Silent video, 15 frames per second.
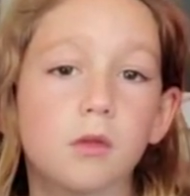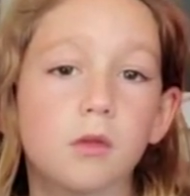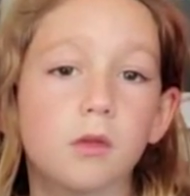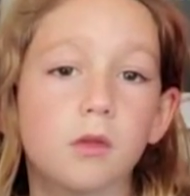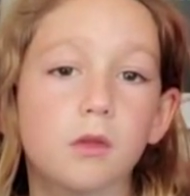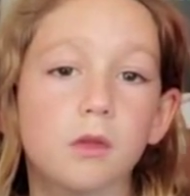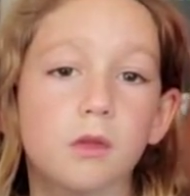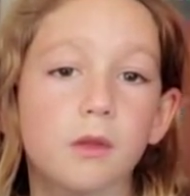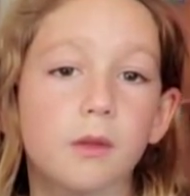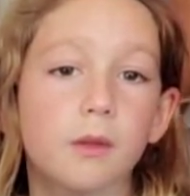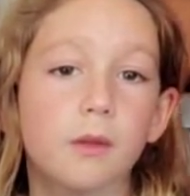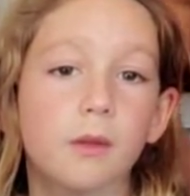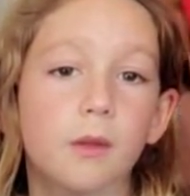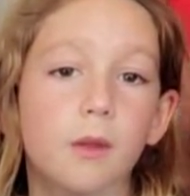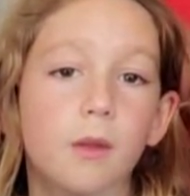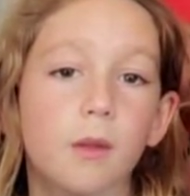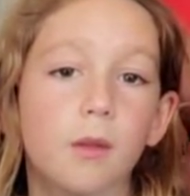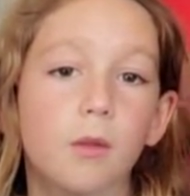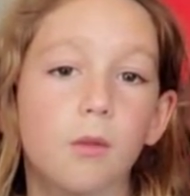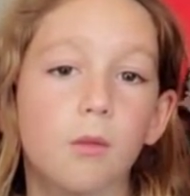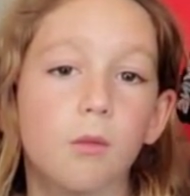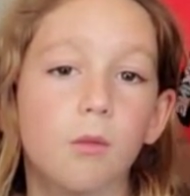
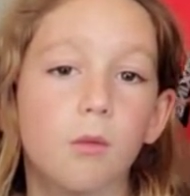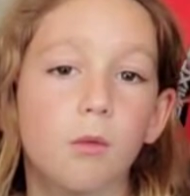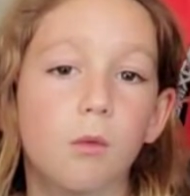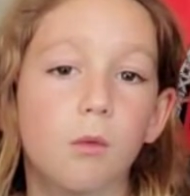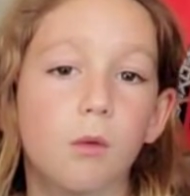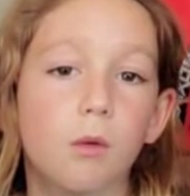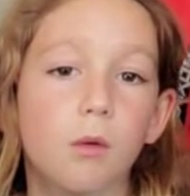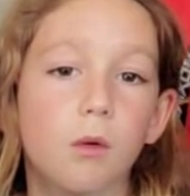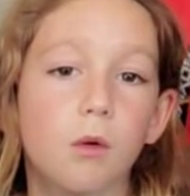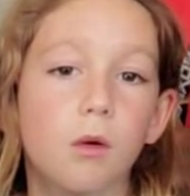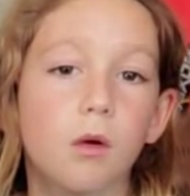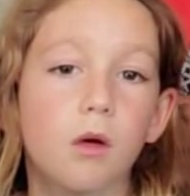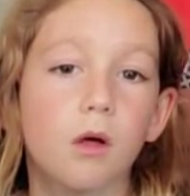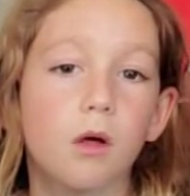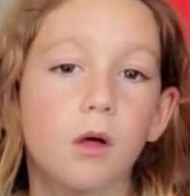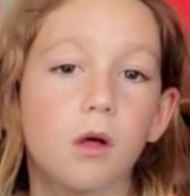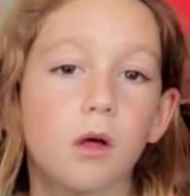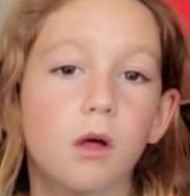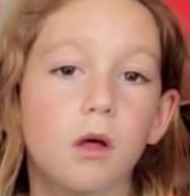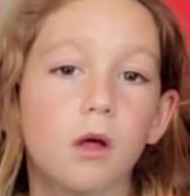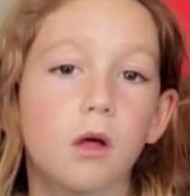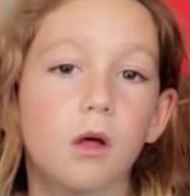
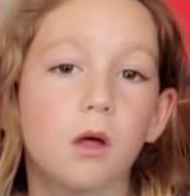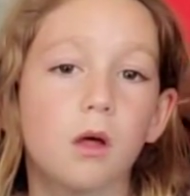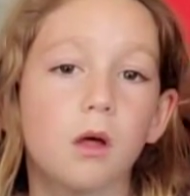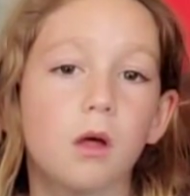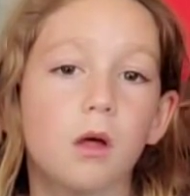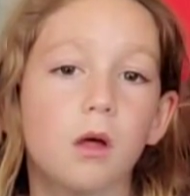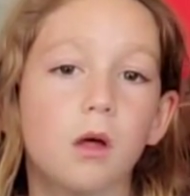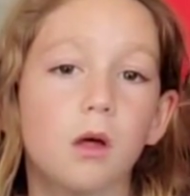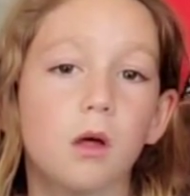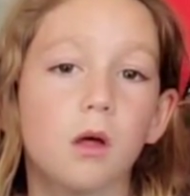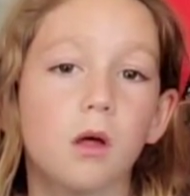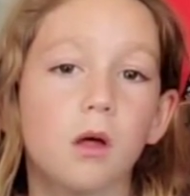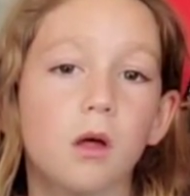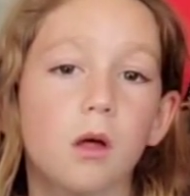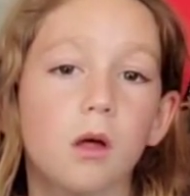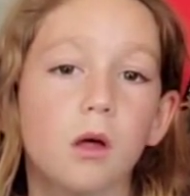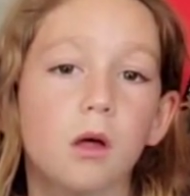(silent)